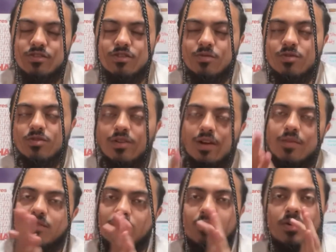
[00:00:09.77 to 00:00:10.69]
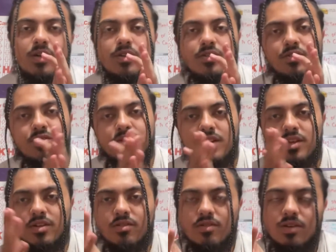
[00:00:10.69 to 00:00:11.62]
subscribe to my other
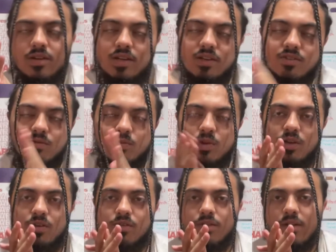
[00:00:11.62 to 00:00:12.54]
channel, and as well,